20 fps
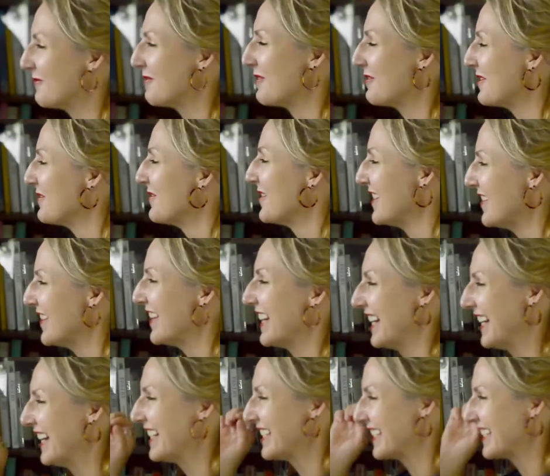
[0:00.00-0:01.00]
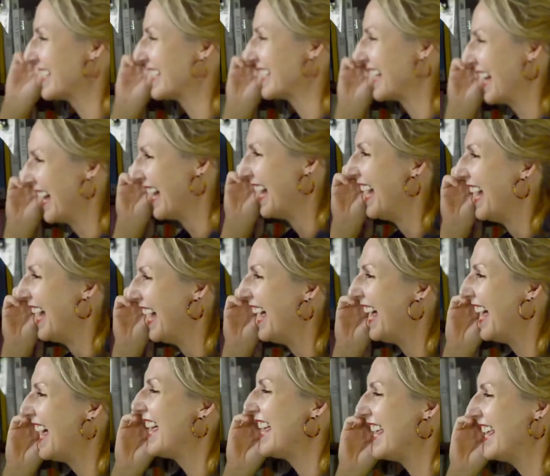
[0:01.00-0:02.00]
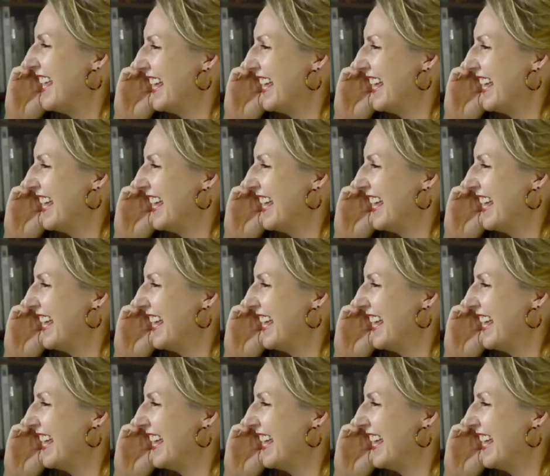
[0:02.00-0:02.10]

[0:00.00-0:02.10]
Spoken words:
so my inventory is in my old